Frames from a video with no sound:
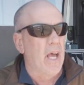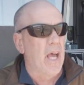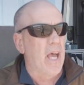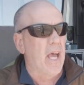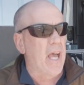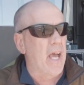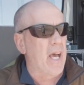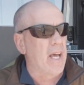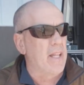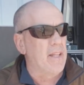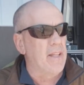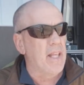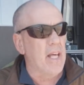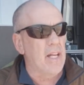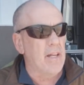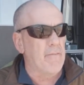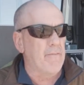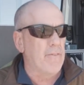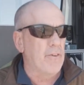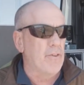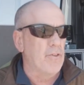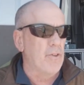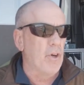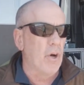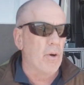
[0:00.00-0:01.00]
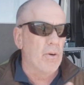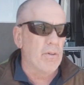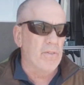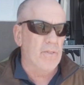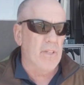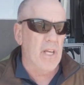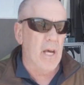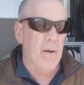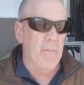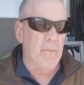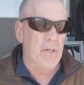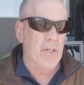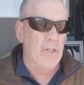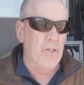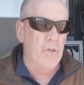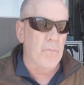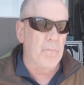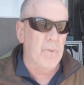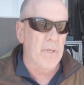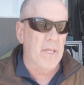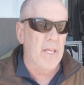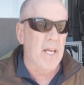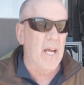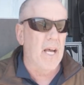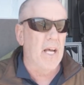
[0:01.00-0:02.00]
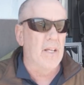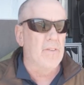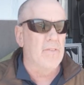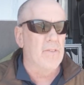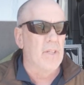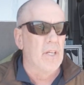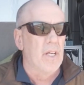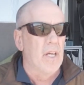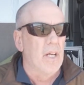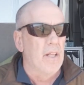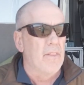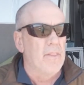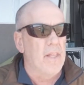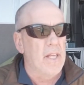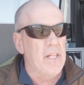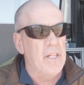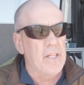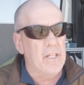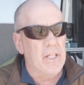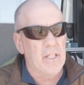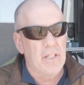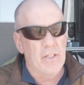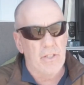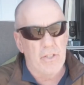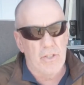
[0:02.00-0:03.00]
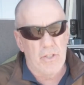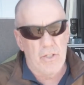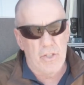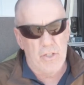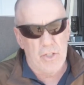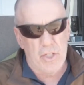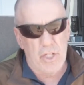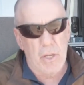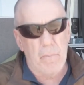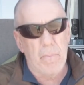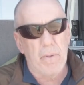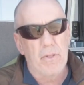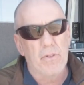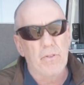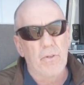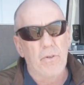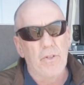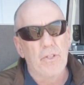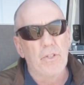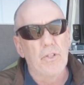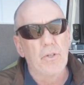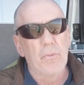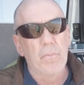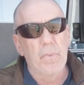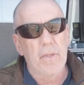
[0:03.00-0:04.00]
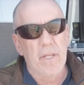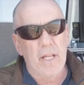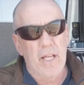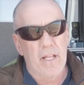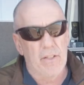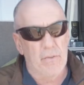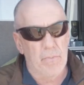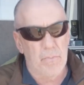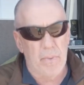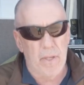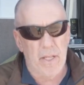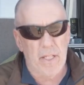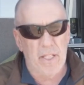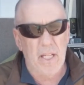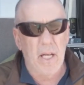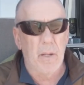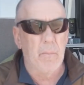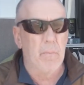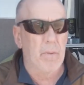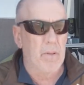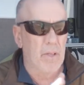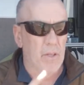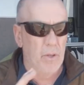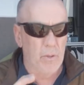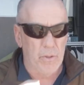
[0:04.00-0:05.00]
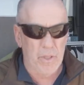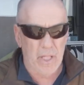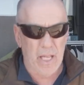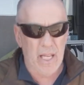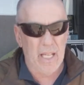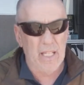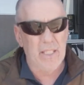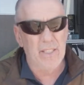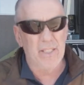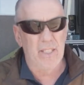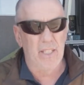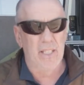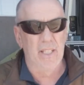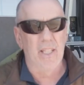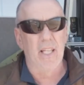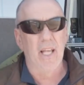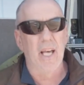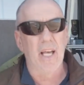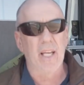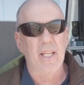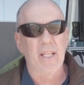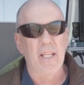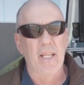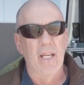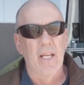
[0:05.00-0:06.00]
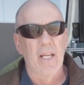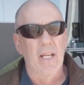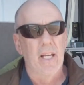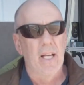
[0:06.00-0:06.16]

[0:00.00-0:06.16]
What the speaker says: and then if you know it's coming UPS, then you can ship it to a UPS pickup location, like.